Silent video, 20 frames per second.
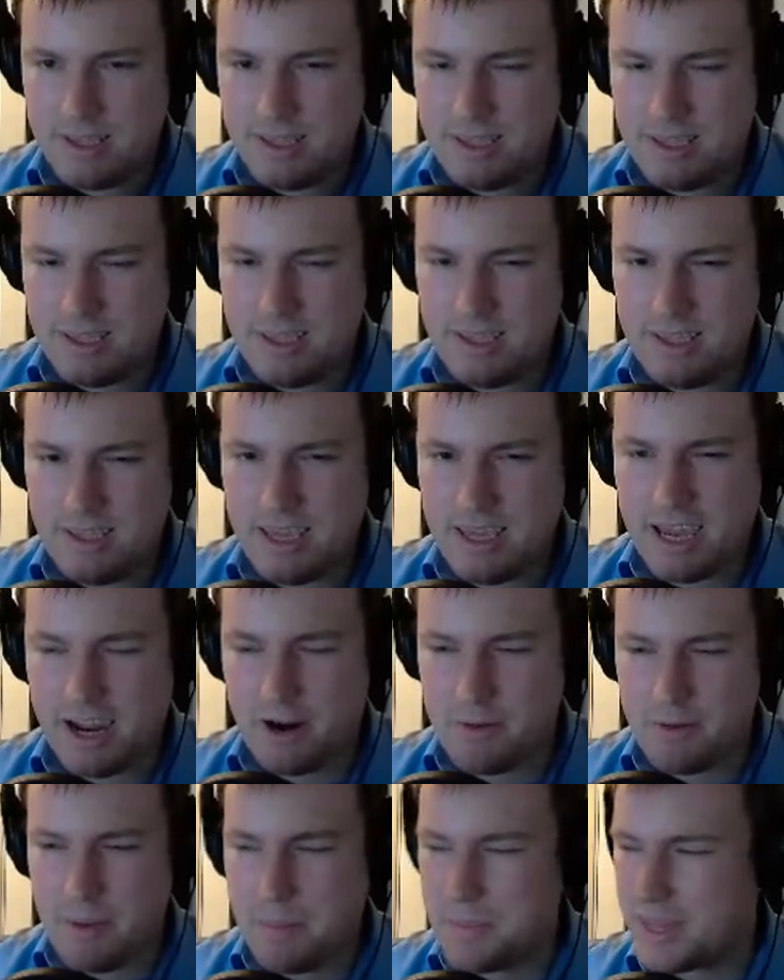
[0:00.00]
Yeah, I
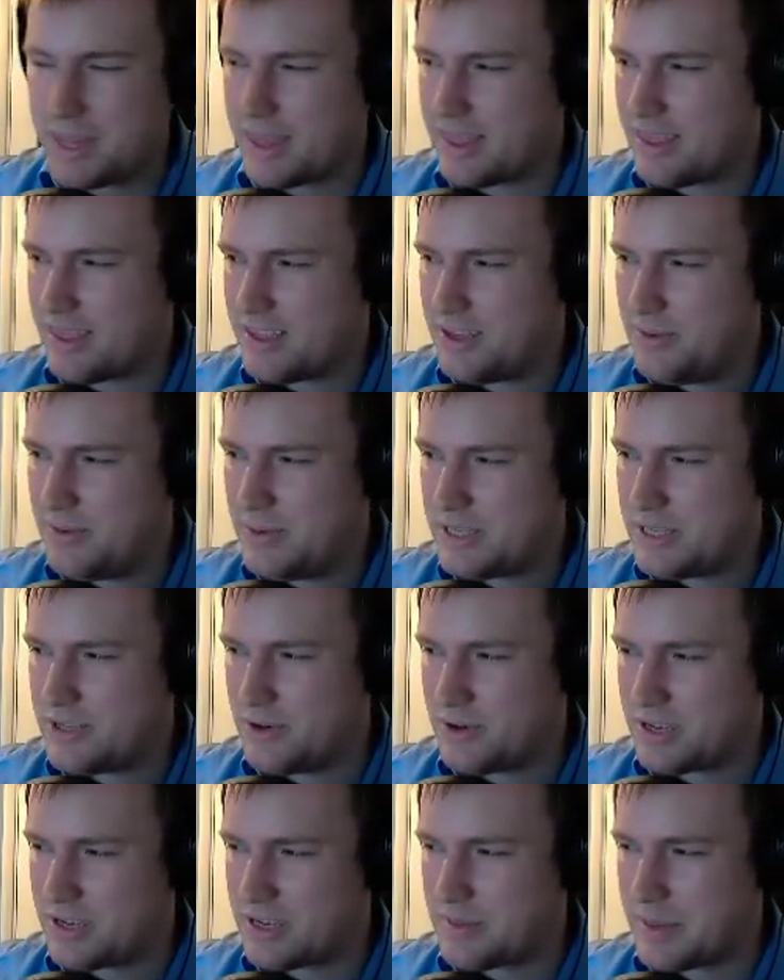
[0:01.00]
remember you were
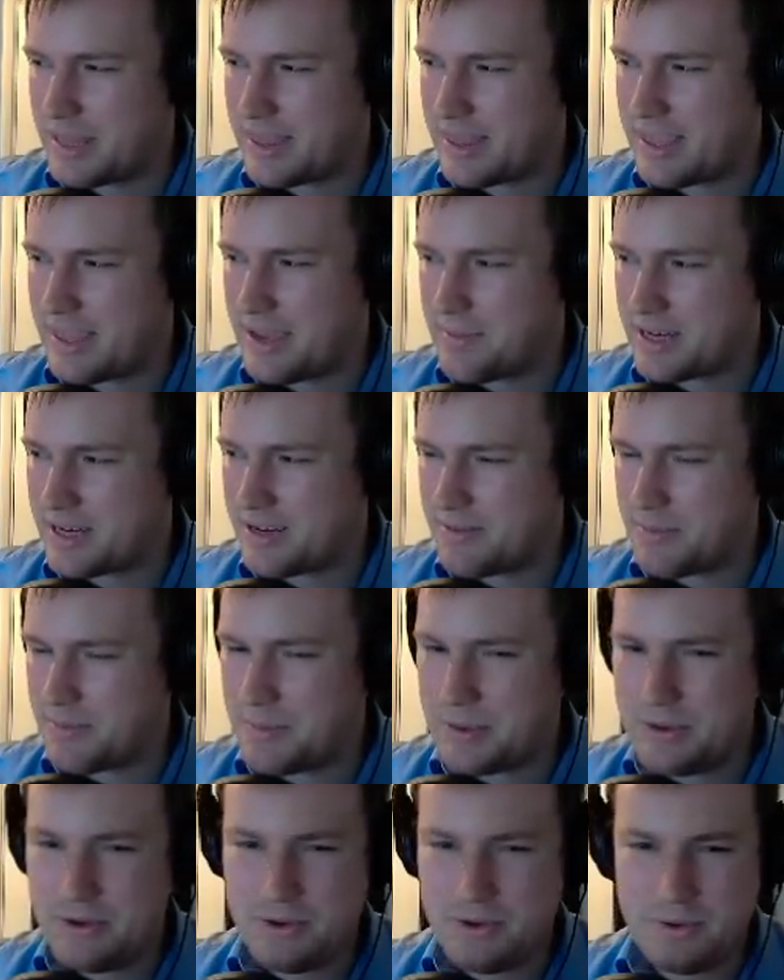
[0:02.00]
talking about that, but I can't remember
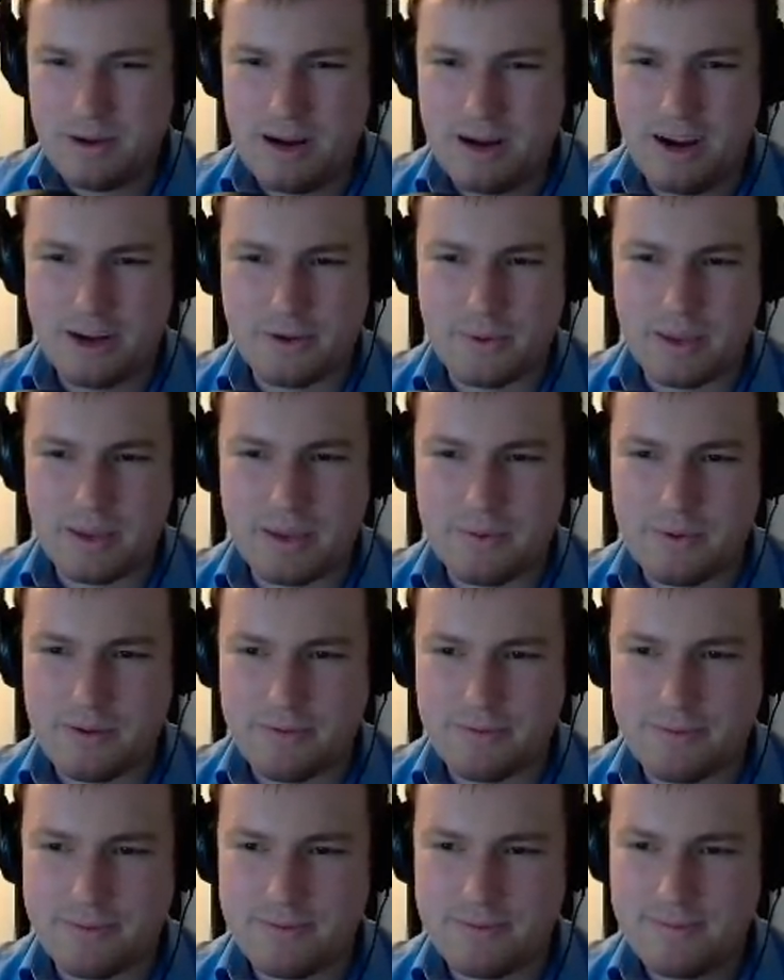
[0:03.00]
who you were arguing it
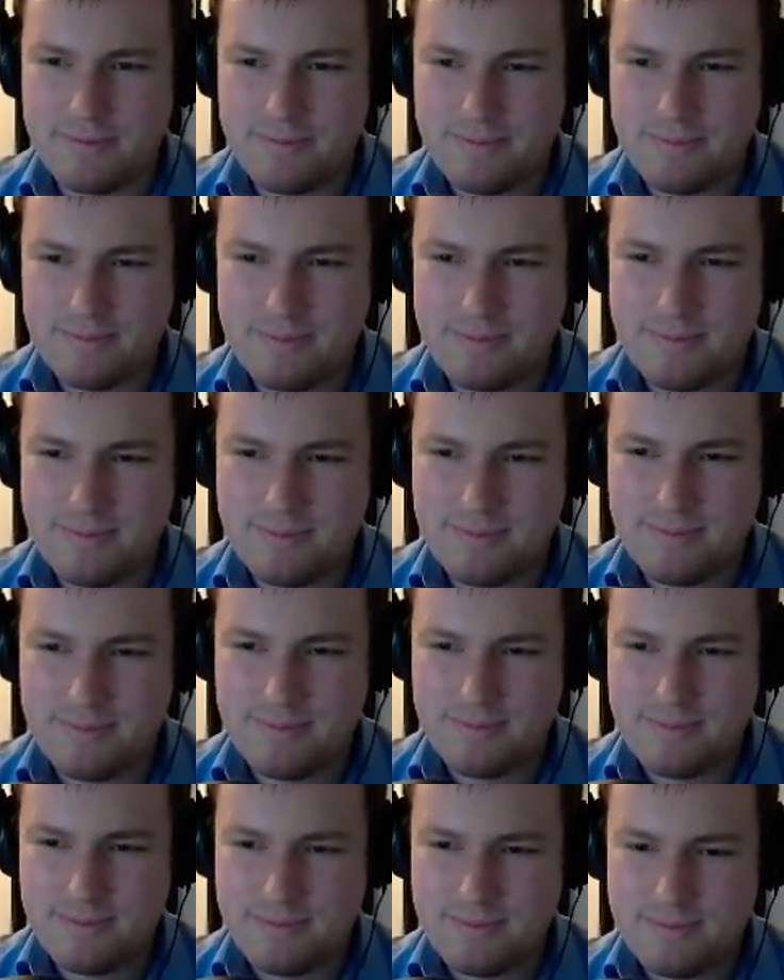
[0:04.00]
with.
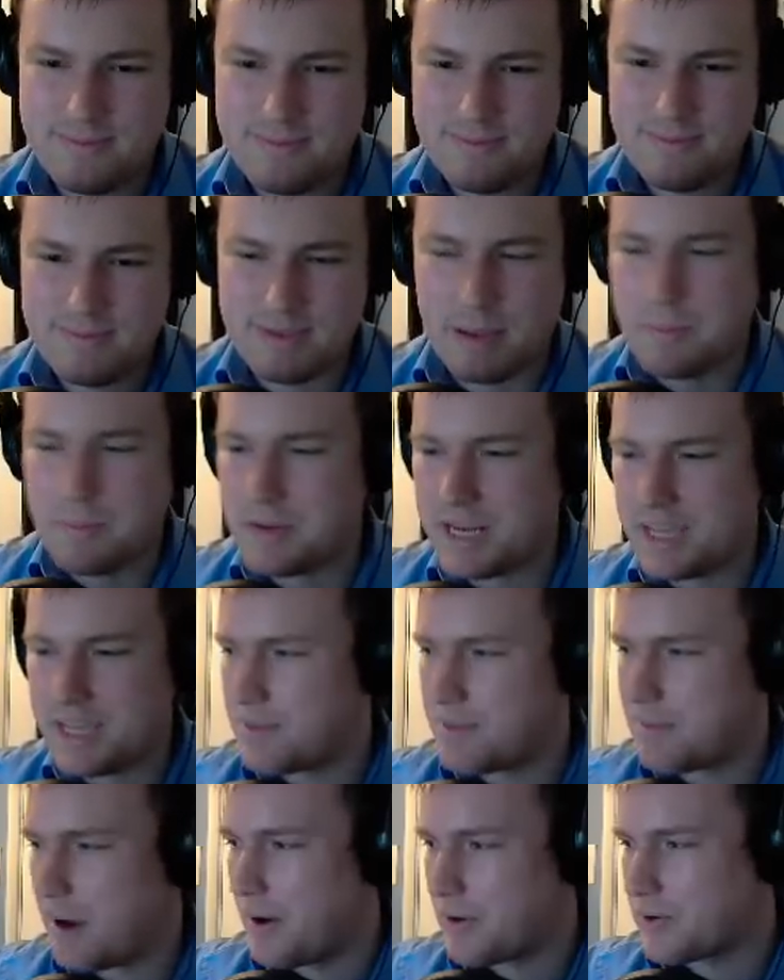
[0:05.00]
Somebody in the
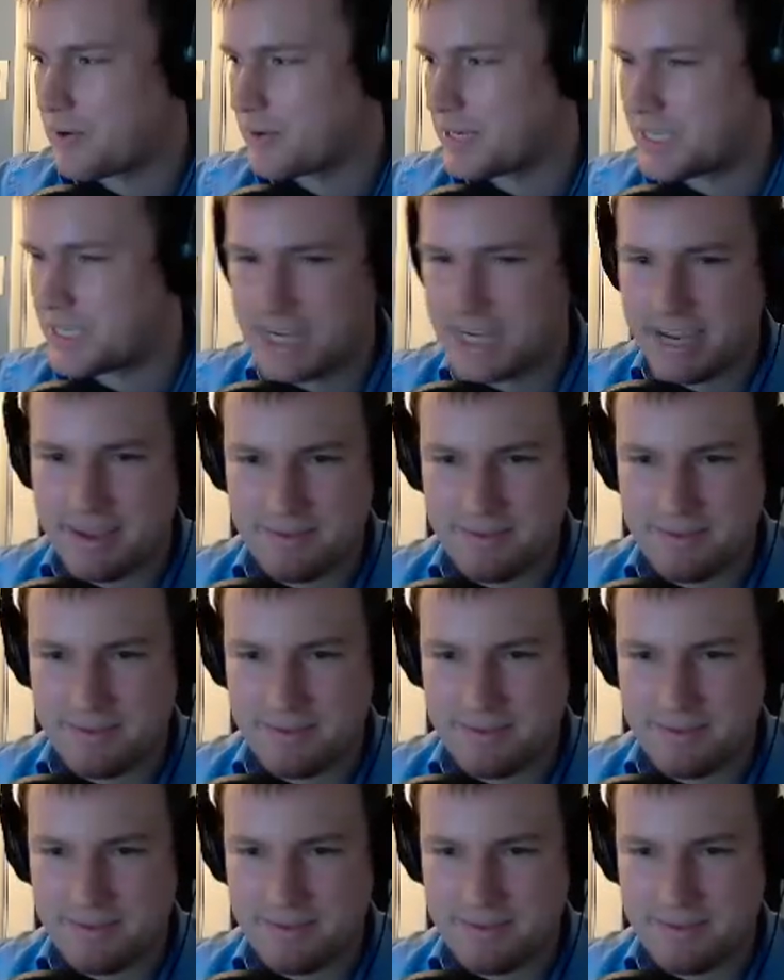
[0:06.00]
paranoia chat.